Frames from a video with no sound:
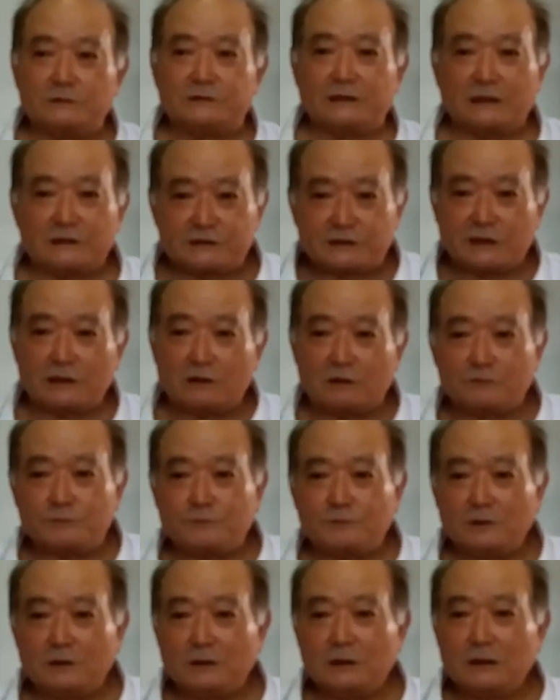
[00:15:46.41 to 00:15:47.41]
their self,
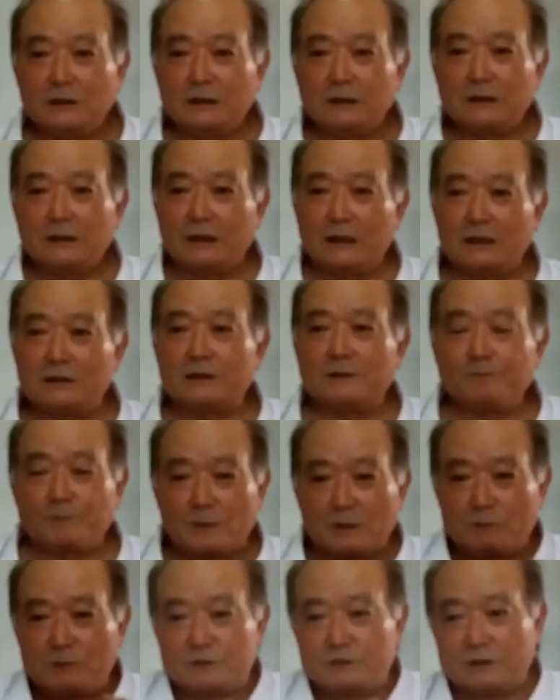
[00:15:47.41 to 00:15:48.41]
and
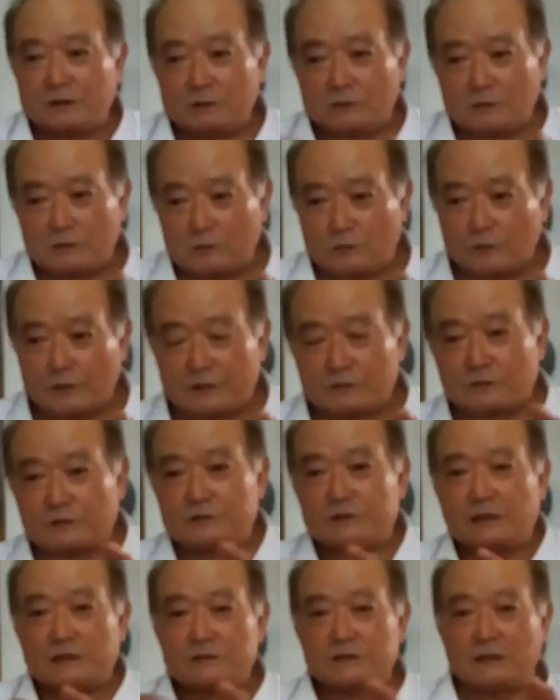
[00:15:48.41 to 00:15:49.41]
between connected
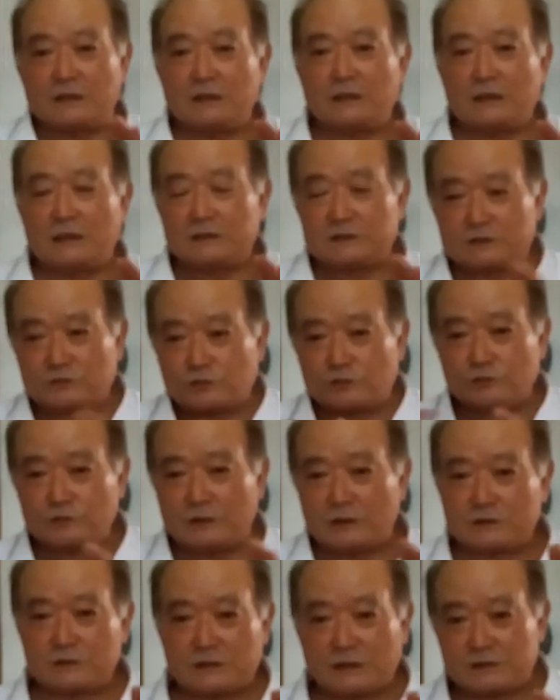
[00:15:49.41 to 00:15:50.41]
sensei and
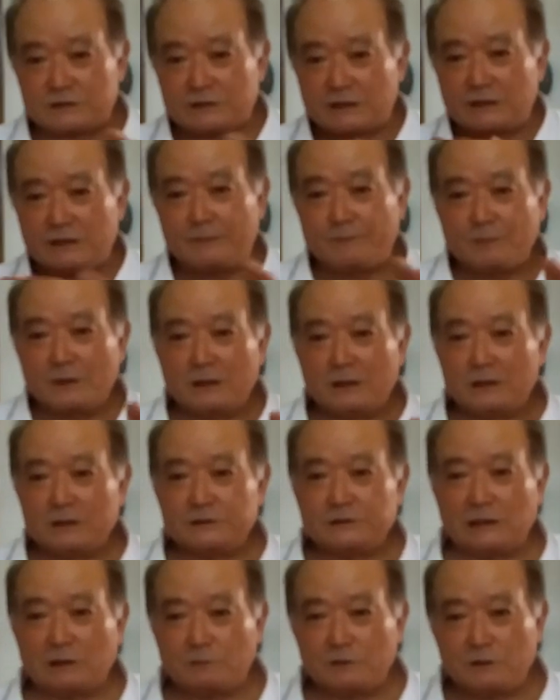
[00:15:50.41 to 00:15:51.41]
student sensei,
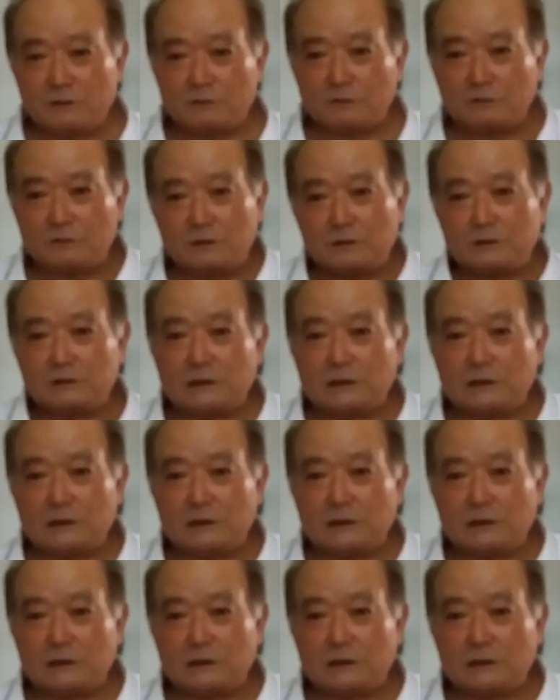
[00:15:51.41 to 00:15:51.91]
they have real